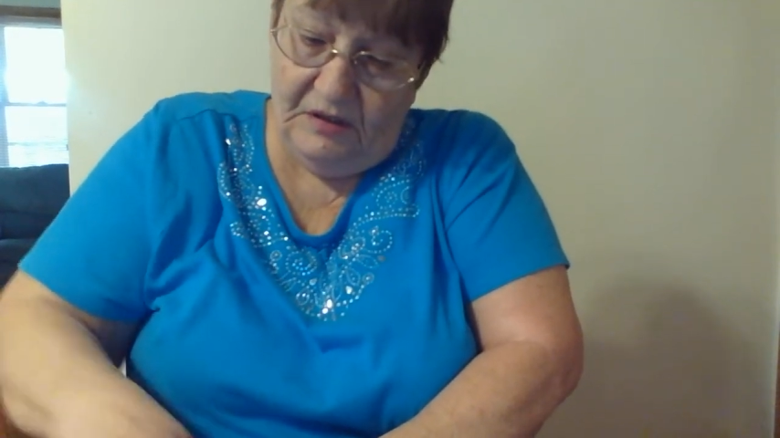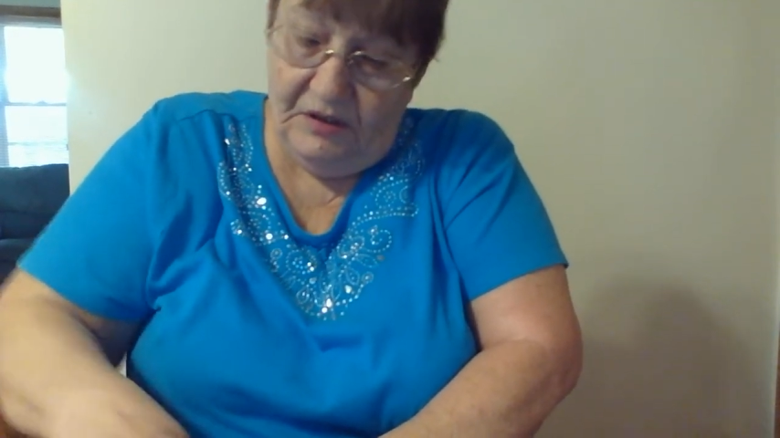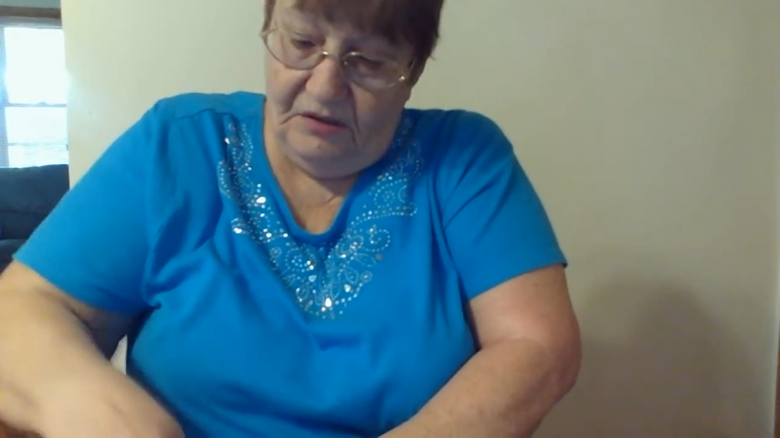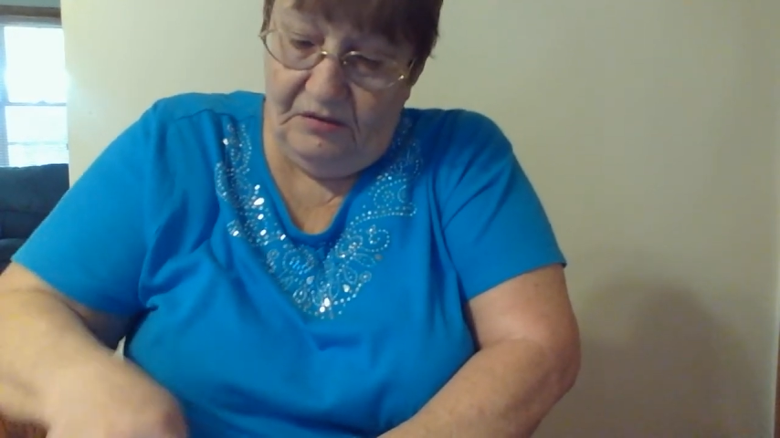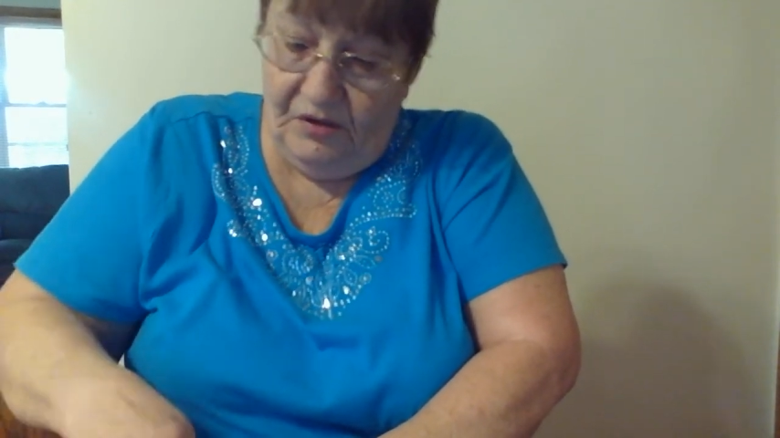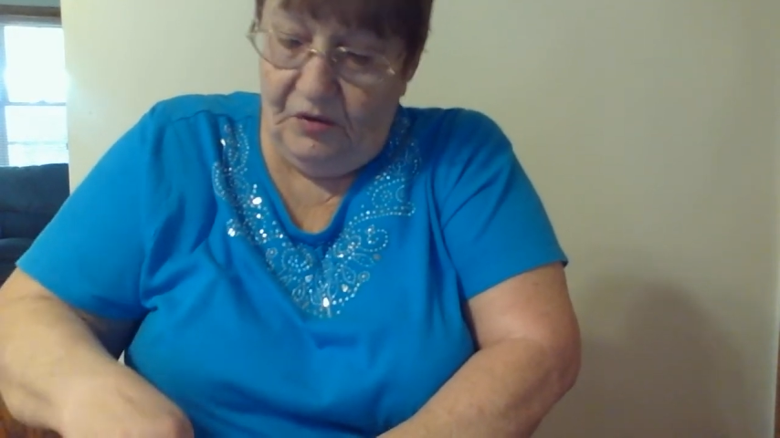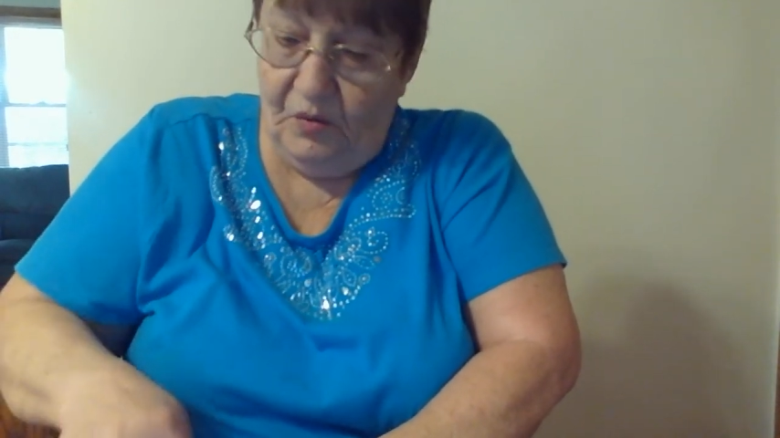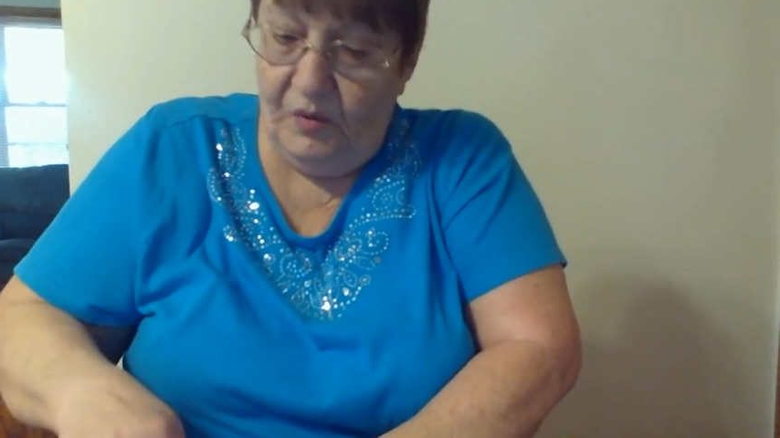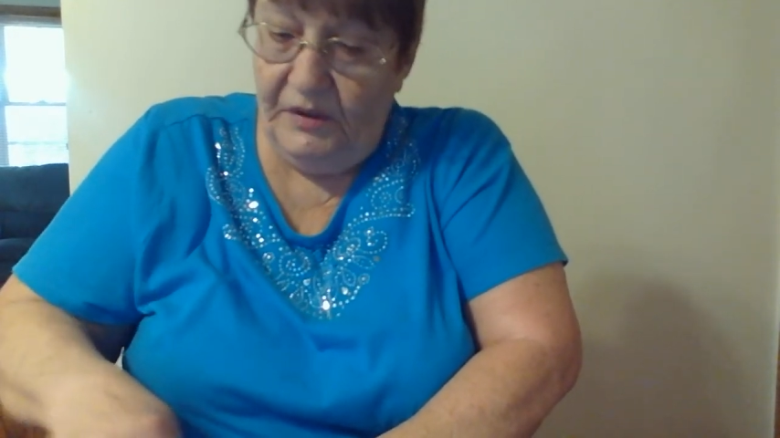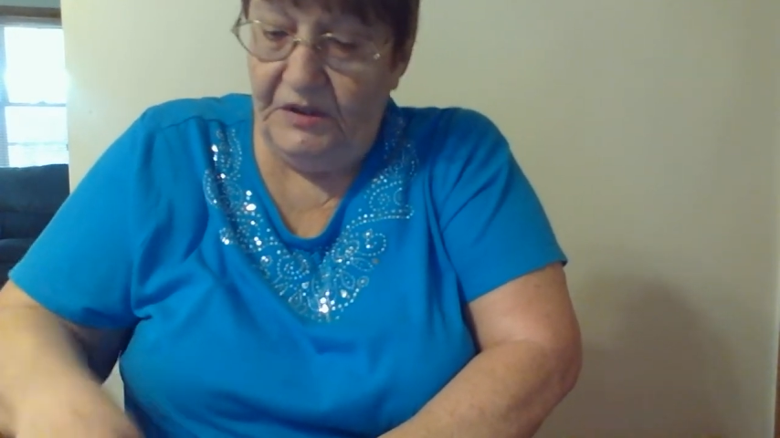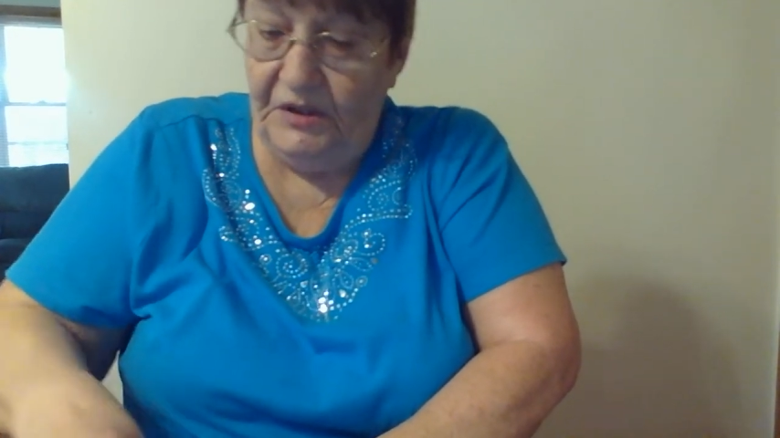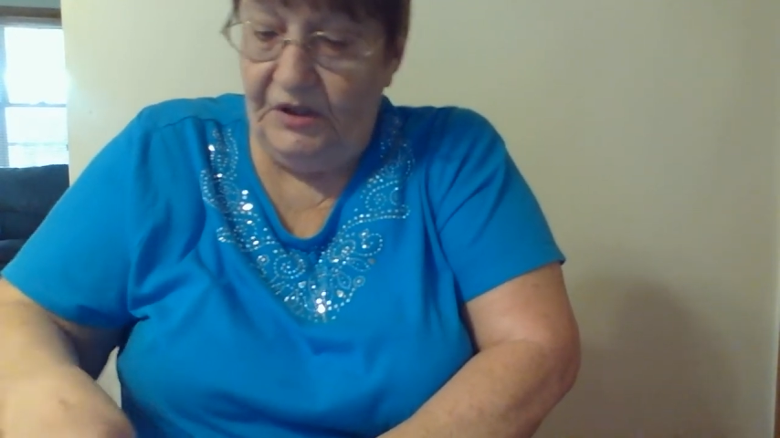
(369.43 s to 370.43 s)
don't know
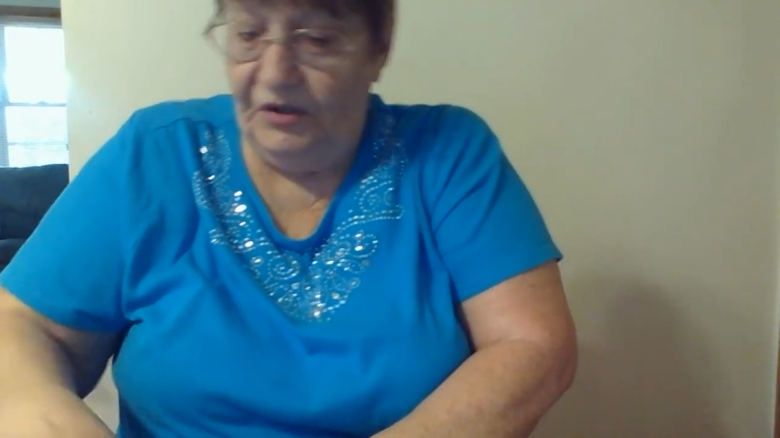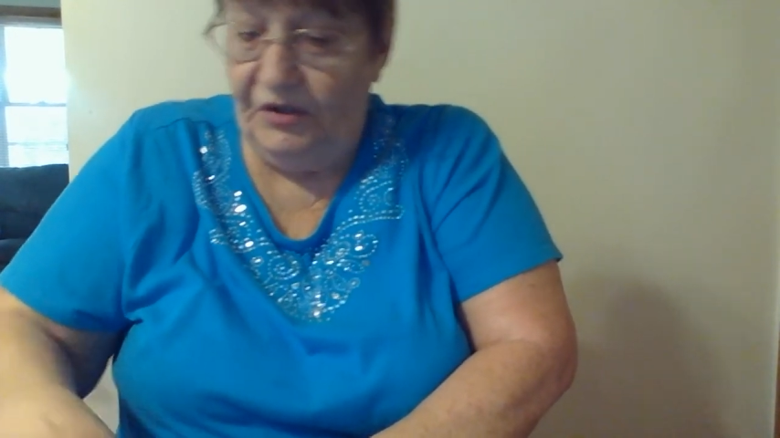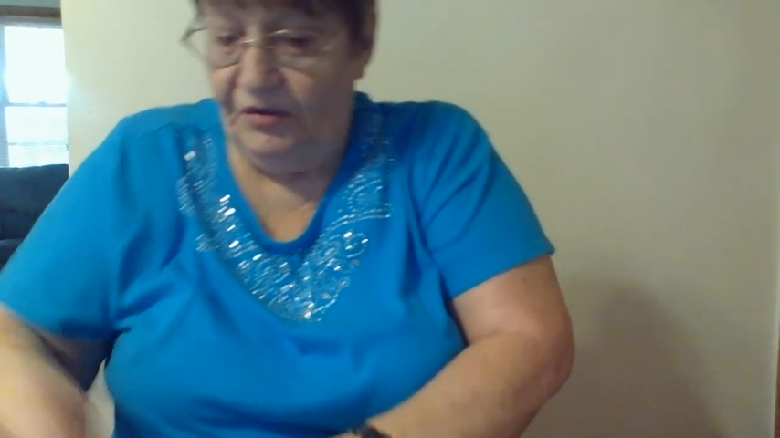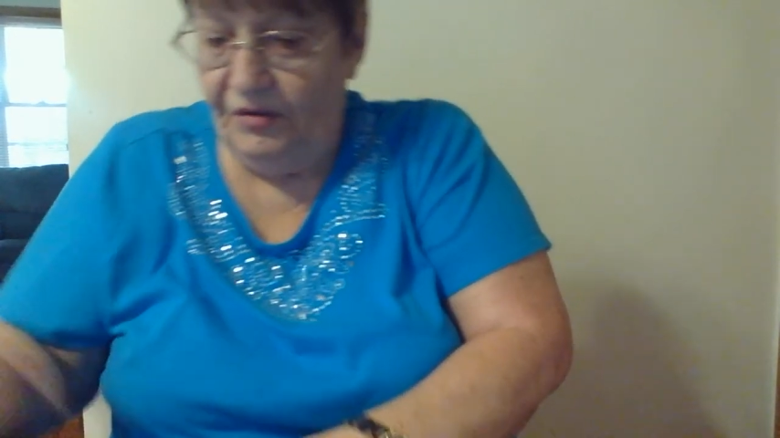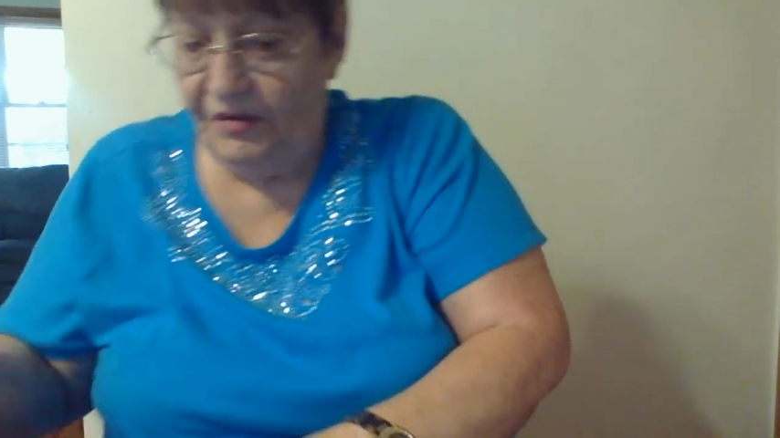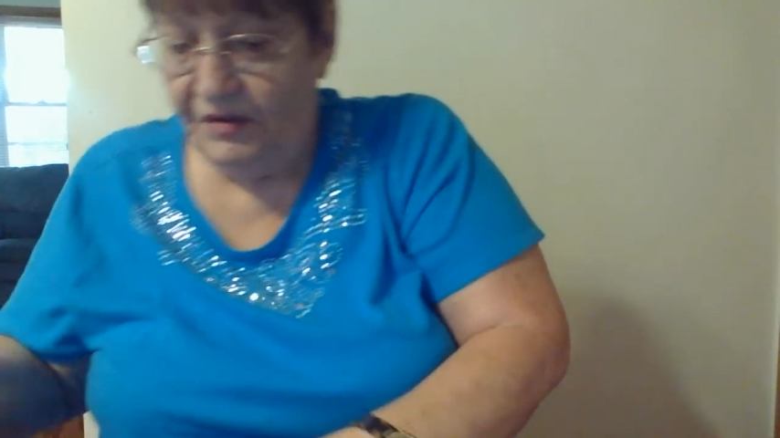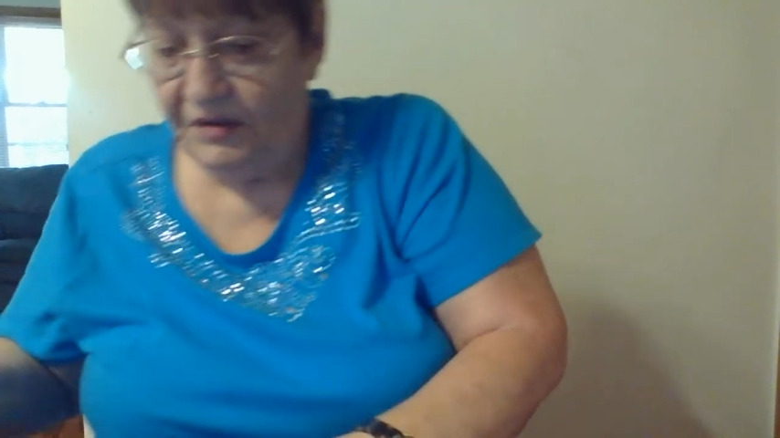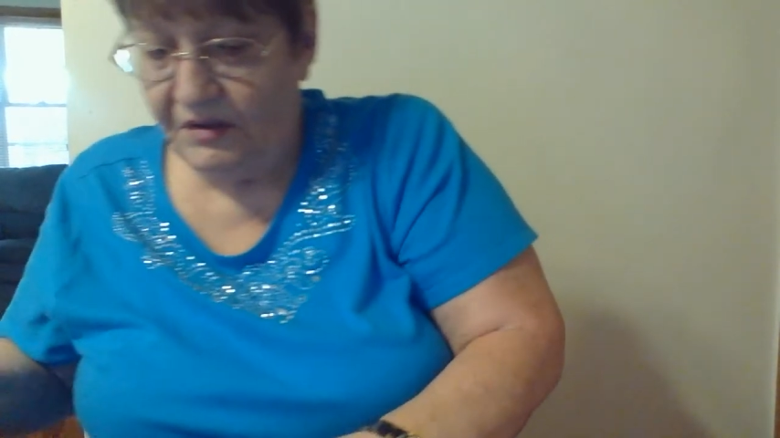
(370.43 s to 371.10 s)
what to use.